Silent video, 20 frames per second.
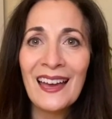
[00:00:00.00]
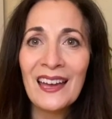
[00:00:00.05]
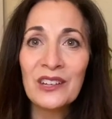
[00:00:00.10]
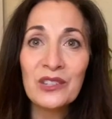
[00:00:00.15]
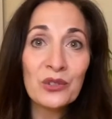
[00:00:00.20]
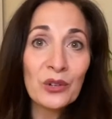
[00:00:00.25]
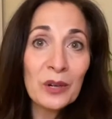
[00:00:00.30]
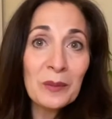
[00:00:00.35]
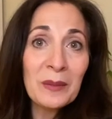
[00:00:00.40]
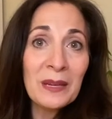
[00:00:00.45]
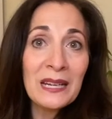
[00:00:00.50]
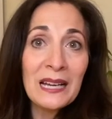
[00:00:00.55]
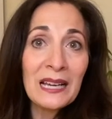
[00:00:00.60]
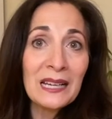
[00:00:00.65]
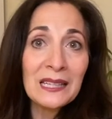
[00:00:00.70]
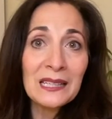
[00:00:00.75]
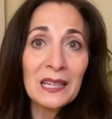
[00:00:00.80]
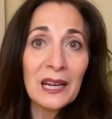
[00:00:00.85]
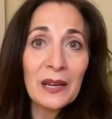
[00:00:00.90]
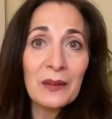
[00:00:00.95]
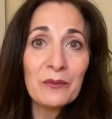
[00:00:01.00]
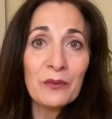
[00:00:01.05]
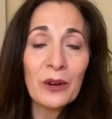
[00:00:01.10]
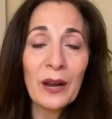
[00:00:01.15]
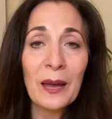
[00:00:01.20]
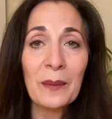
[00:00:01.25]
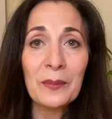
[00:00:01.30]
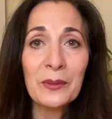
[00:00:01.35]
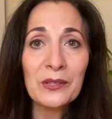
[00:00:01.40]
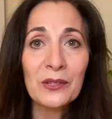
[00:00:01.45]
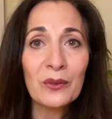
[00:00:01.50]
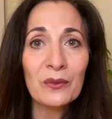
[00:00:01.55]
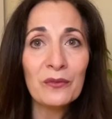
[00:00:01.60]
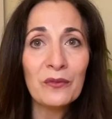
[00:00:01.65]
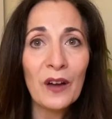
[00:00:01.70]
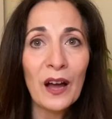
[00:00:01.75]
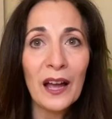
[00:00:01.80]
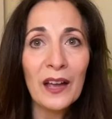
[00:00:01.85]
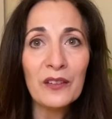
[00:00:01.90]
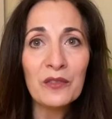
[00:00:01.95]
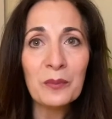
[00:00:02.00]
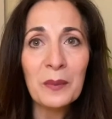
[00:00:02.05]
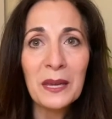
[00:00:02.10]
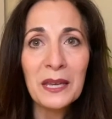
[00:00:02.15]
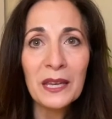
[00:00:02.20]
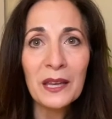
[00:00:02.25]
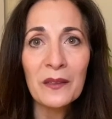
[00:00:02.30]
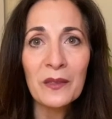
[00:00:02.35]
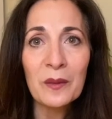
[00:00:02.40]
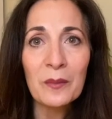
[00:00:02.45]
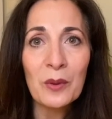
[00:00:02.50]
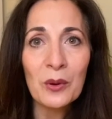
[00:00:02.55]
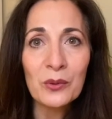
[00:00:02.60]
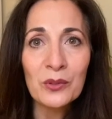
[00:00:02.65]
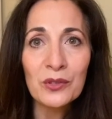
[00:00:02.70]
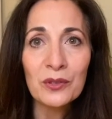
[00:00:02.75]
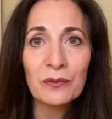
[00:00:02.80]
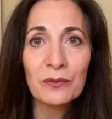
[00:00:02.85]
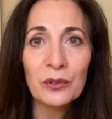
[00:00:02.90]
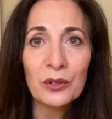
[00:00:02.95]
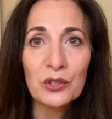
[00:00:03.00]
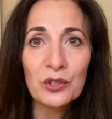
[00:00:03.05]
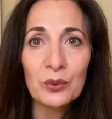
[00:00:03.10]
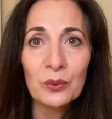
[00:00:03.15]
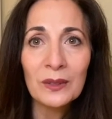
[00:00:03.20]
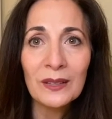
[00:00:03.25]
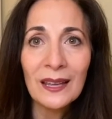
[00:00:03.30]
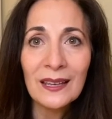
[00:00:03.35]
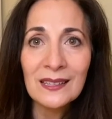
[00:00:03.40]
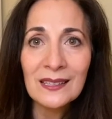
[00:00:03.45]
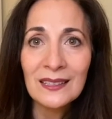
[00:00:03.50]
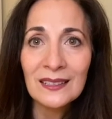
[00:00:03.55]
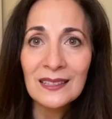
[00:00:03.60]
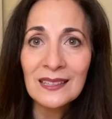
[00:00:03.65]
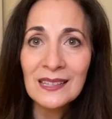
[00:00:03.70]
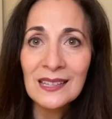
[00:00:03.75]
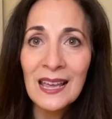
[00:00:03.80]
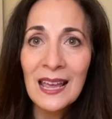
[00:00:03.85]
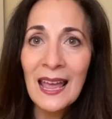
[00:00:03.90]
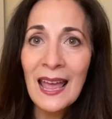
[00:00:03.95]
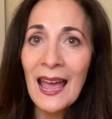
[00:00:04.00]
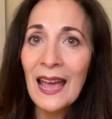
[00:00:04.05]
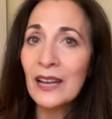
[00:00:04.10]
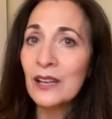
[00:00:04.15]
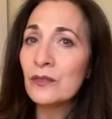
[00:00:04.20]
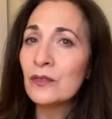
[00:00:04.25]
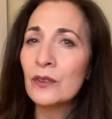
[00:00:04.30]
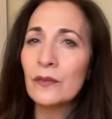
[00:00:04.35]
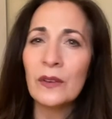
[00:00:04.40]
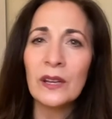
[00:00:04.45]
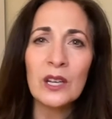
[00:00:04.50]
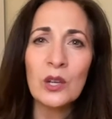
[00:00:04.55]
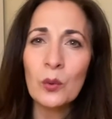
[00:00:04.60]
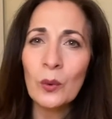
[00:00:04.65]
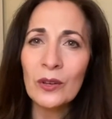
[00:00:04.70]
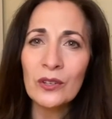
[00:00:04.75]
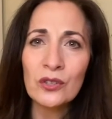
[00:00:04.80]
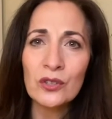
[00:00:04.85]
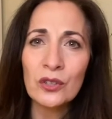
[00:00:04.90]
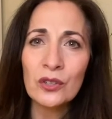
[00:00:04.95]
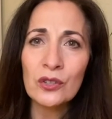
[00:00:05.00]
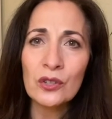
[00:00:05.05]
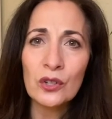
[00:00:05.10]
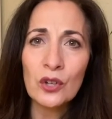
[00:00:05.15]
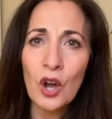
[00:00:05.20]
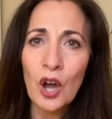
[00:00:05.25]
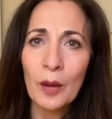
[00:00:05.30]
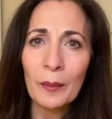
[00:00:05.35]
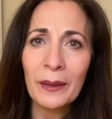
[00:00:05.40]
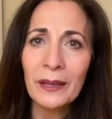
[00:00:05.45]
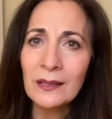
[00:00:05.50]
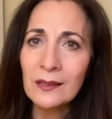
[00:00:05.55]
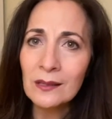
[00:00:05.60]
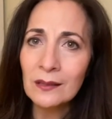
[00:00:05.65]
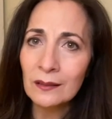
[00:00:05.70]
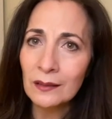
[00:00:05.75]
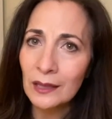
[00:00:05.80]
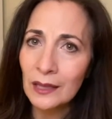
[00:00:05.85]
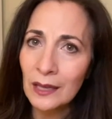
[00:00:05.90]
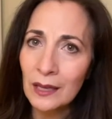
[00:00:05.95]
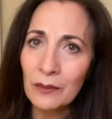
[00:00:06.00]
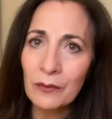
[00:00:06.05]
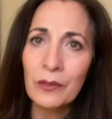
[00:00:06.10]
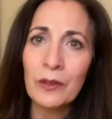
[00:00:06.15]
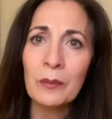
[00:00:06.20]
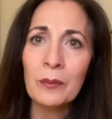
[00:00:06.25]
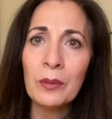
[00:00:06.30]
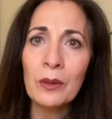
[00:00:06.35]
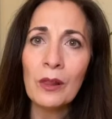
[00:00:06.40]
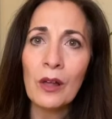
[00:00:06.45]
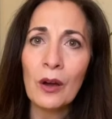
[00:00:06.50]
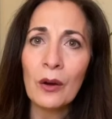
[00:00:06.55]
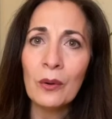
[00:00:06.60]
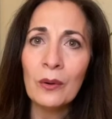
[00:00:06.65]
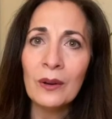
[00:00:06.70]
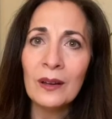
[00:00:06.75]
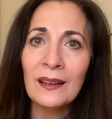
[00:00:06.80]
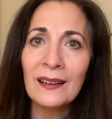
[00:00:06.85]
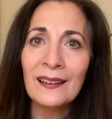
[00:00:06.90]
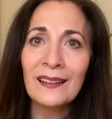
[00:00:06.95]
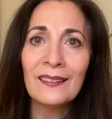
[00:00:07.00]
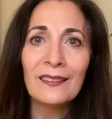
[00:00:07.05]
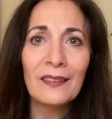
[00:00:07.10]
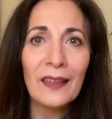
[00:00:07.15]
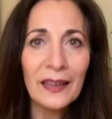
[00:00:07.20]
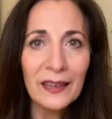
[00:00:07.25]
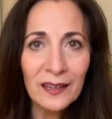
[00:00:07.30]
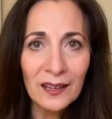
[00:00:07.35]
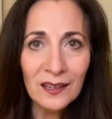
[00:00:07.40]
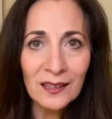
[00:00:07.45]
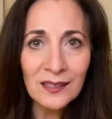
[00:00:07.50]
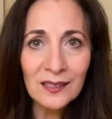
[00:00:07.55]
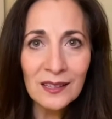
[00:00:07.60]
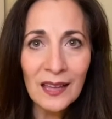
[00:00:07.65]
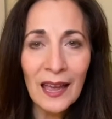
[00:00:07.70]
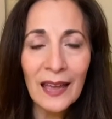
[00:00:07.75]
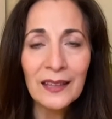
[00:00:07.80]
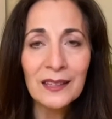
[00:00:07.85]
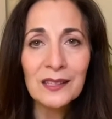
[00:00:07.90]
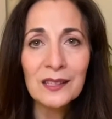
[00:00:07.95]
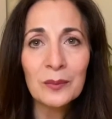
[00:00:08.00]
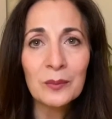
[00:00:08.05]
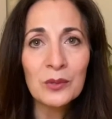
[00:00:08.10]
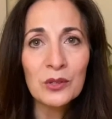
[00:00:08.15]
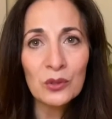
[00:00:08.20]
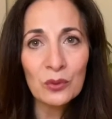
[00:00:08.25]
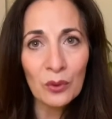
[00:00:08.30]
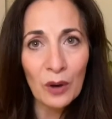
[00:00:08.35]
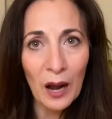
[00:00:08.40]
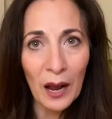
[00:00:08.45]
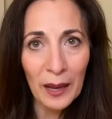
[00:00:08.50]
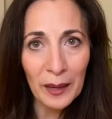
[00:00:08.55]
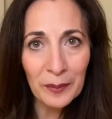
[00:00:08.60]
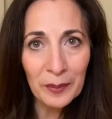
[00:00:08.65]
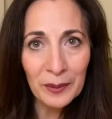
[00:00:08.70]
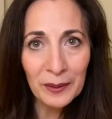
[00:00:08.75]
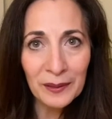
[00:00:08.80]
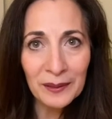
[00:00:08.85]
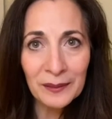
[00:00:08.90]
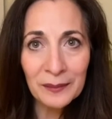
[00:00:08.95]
Join me next time for episode 5, Making the Most of Virtual Lessons. And if you have any questions or comments, leave them below. Like us and subscribe.